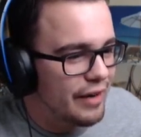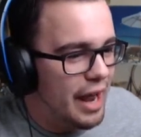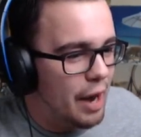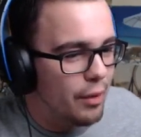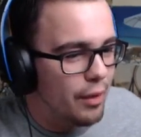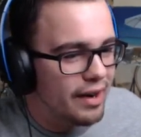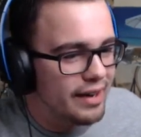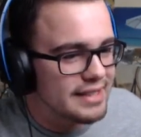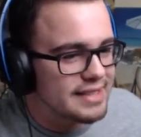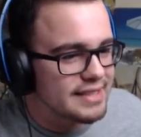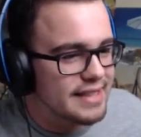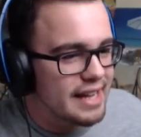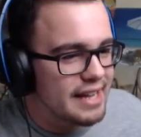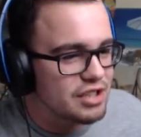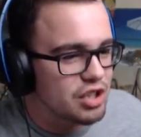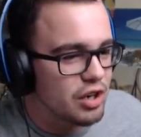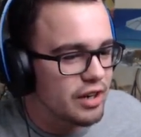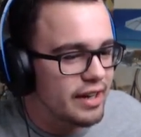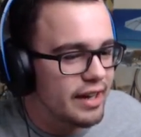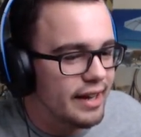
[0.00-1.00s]
Now we're gonna
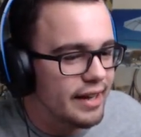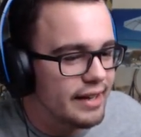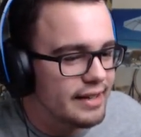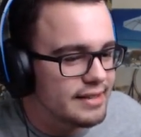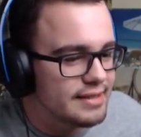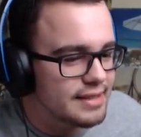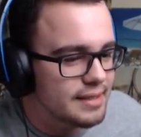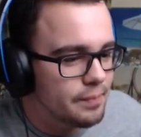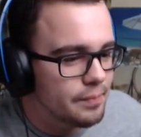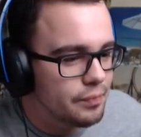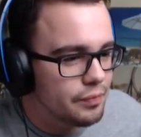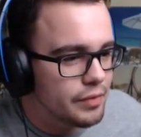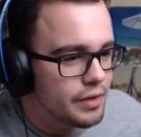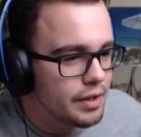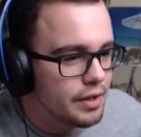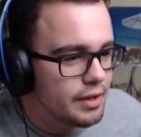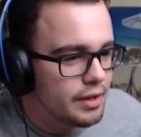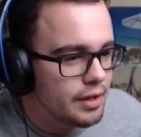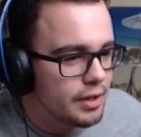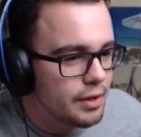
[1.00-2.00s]
stash our keys
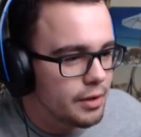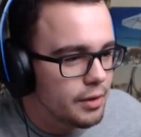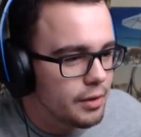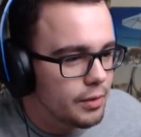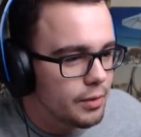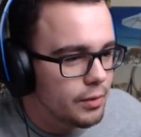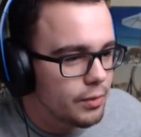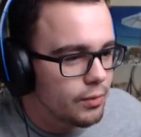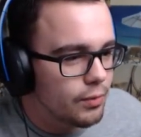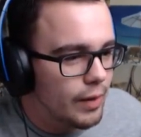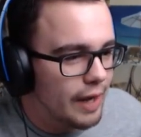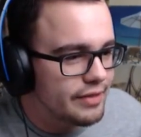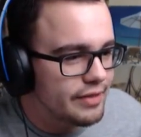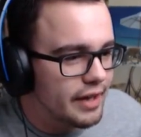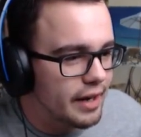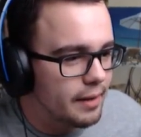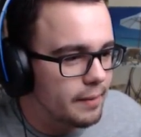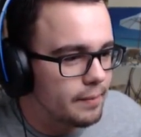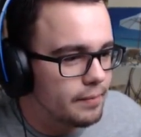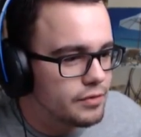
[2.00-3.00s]
right
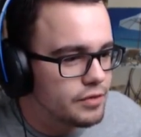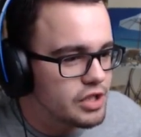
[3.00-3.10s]
there.